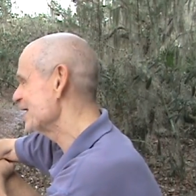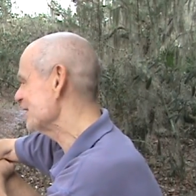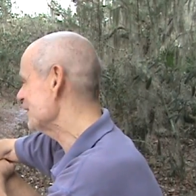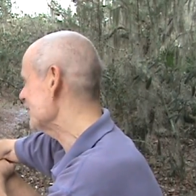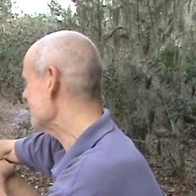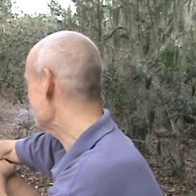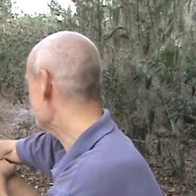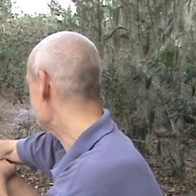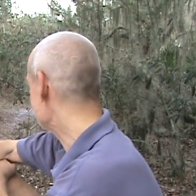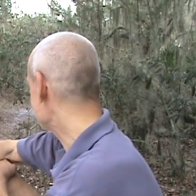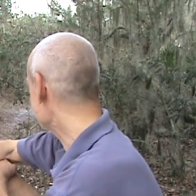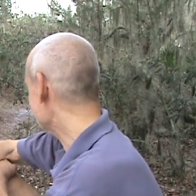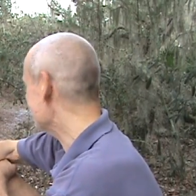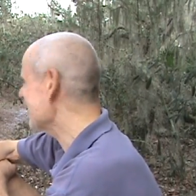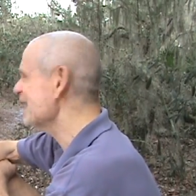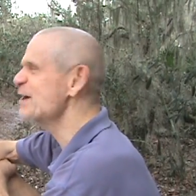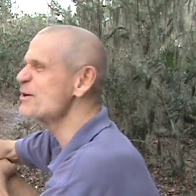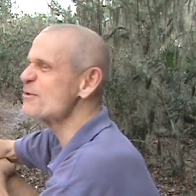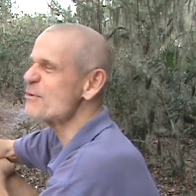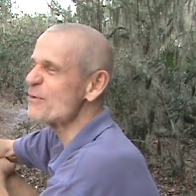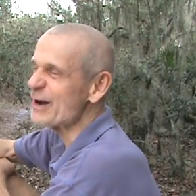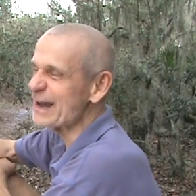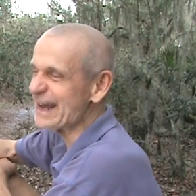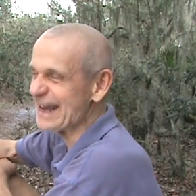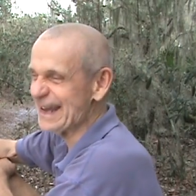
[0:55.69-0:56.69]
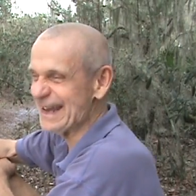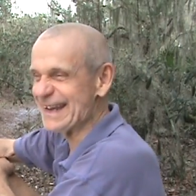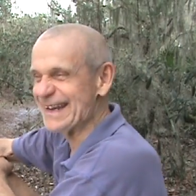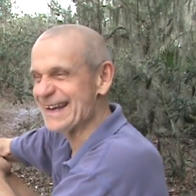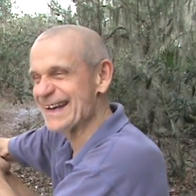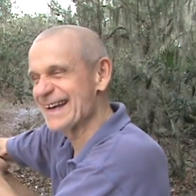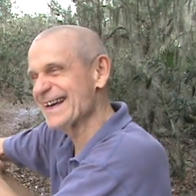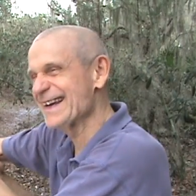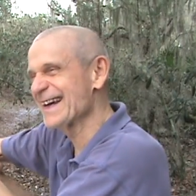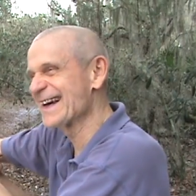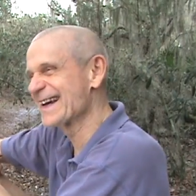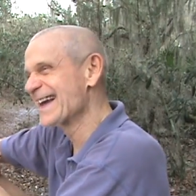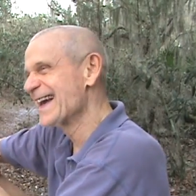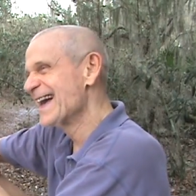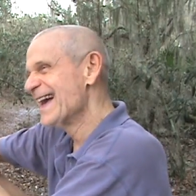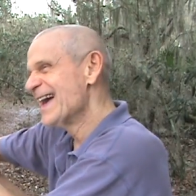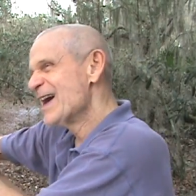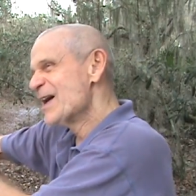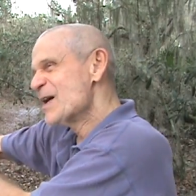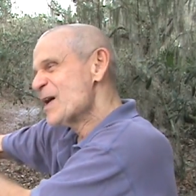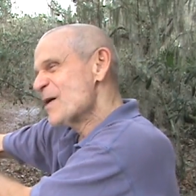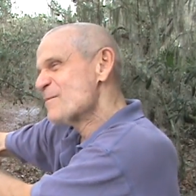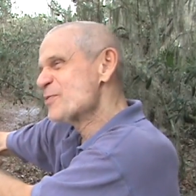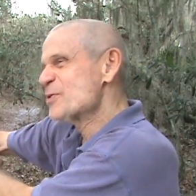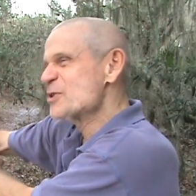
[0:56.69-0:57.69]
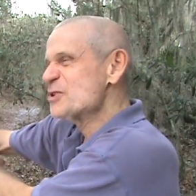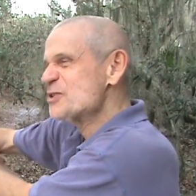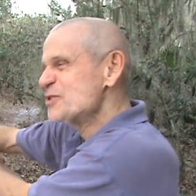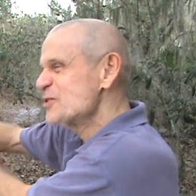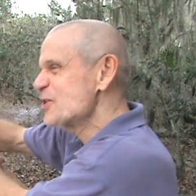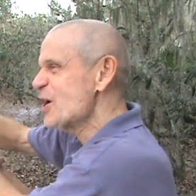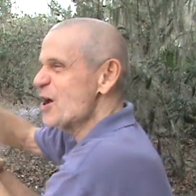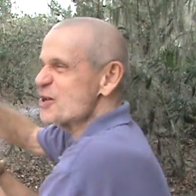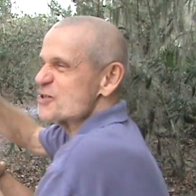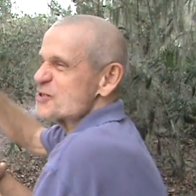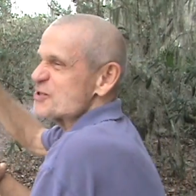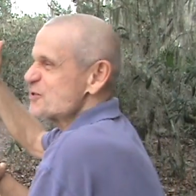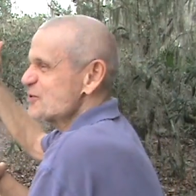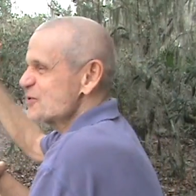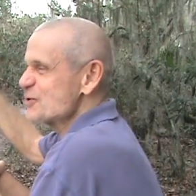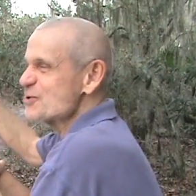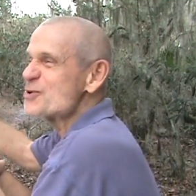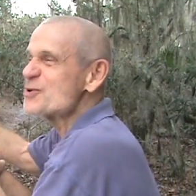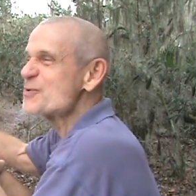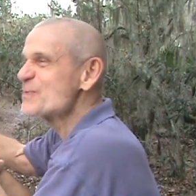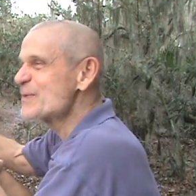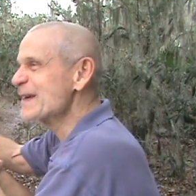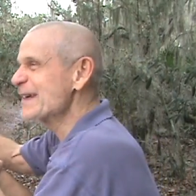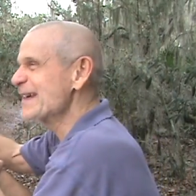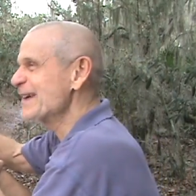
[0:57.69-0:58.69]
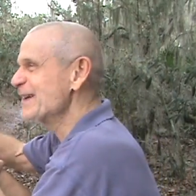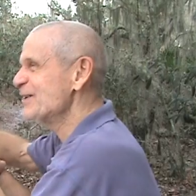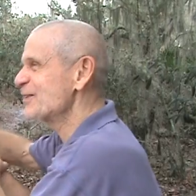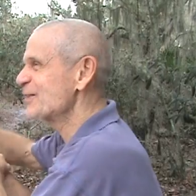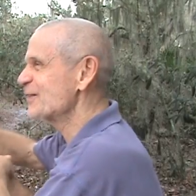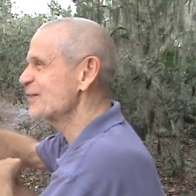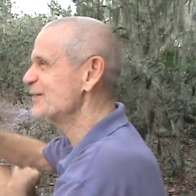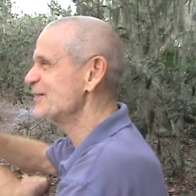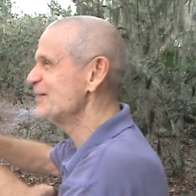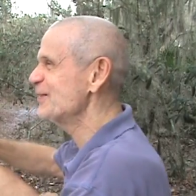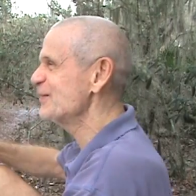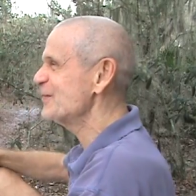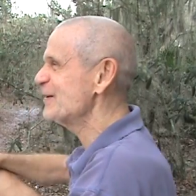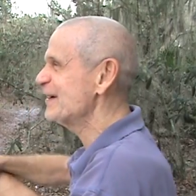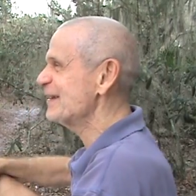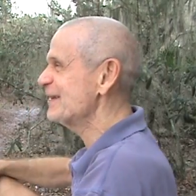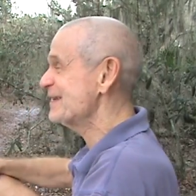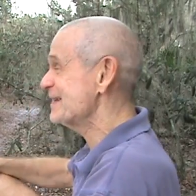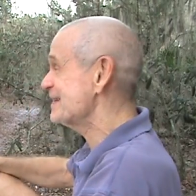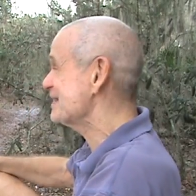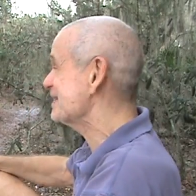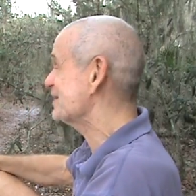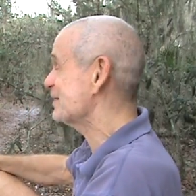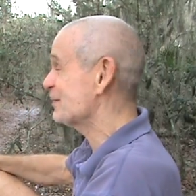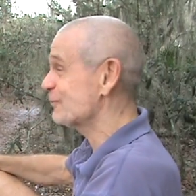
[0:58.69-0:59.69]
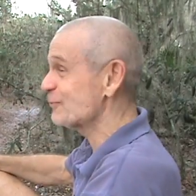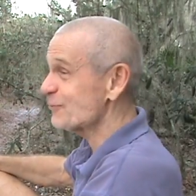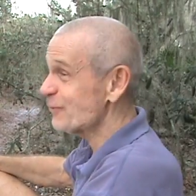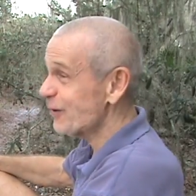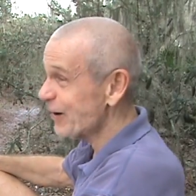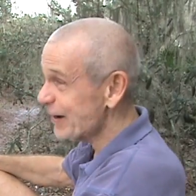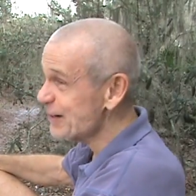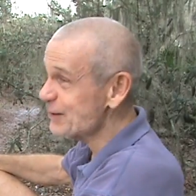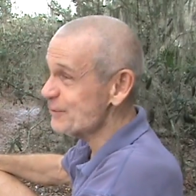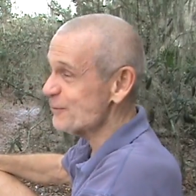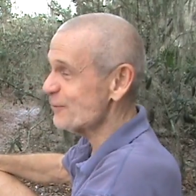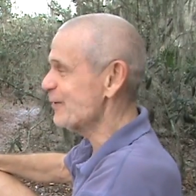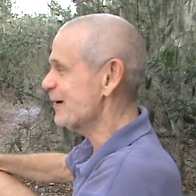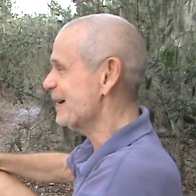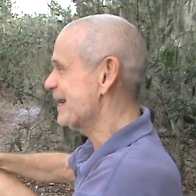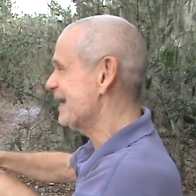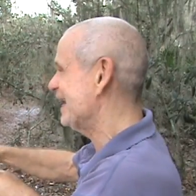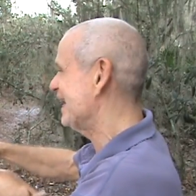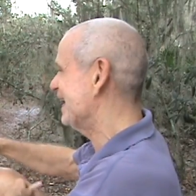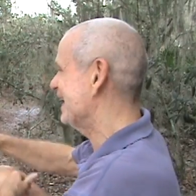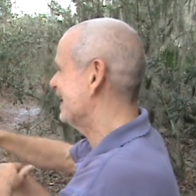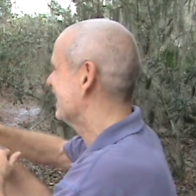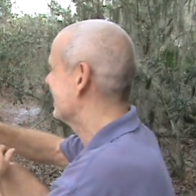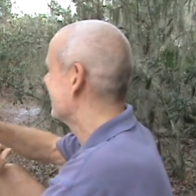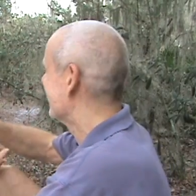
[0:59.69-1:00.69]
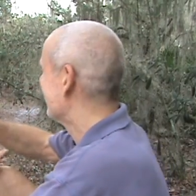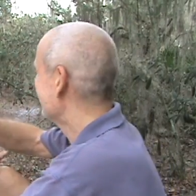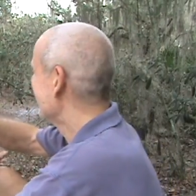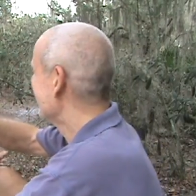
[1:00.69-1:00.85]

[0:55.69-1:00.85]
But anyway, assuming you're doing this the right way.